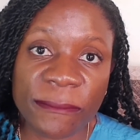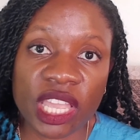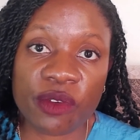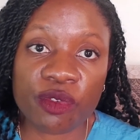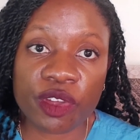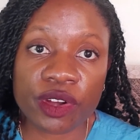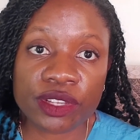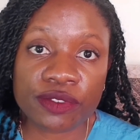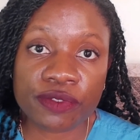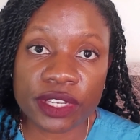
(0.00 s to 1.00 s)

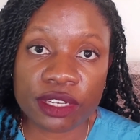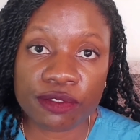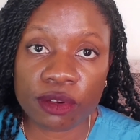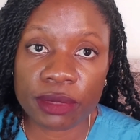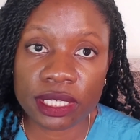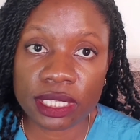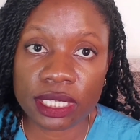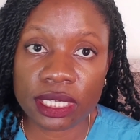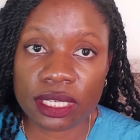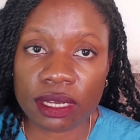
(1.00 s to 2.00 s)
Cavovarus feet
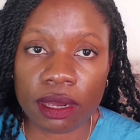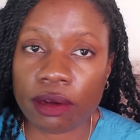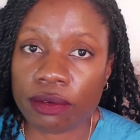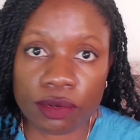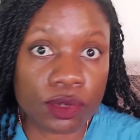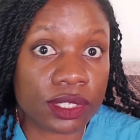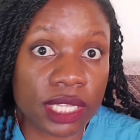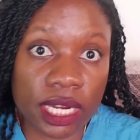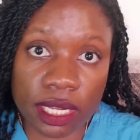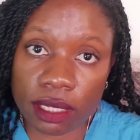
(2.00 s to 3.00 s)
deformity are
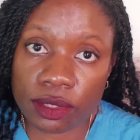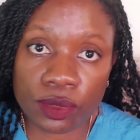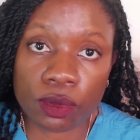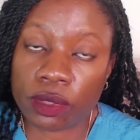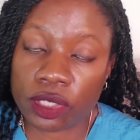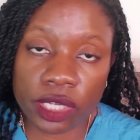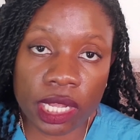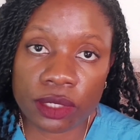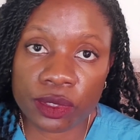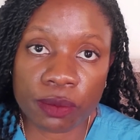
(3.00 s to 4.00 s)
concerning to the
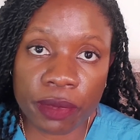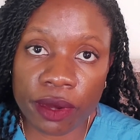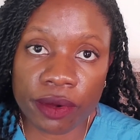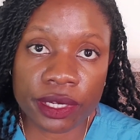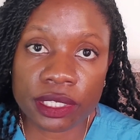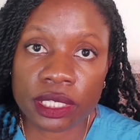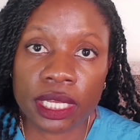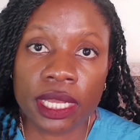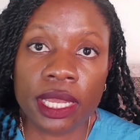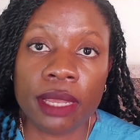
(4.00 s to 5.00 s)
child, to the parent,
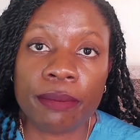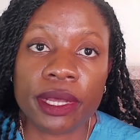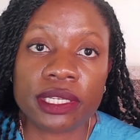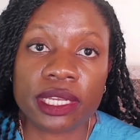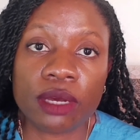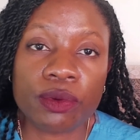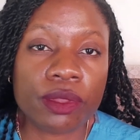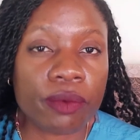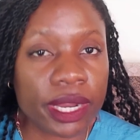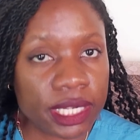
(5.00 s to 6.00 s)
but with the
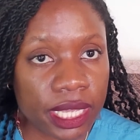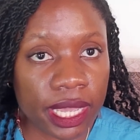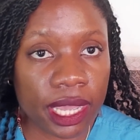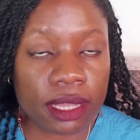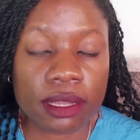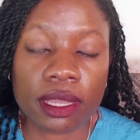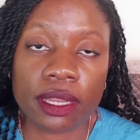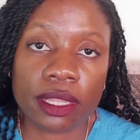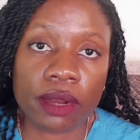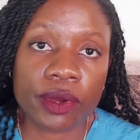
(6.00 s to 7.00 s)
right care
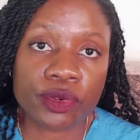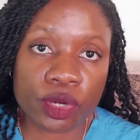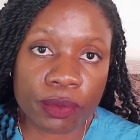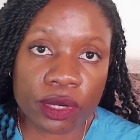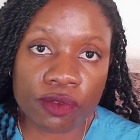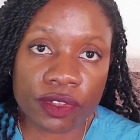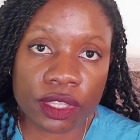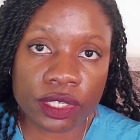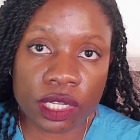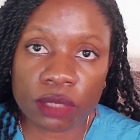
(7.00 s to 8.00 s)
and the right treatment of the
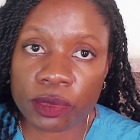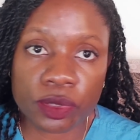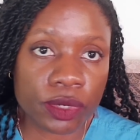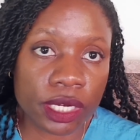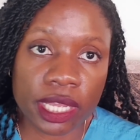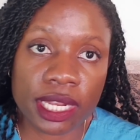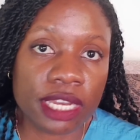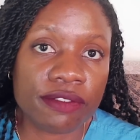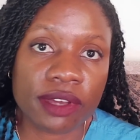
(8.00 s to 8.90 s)
child, most children can live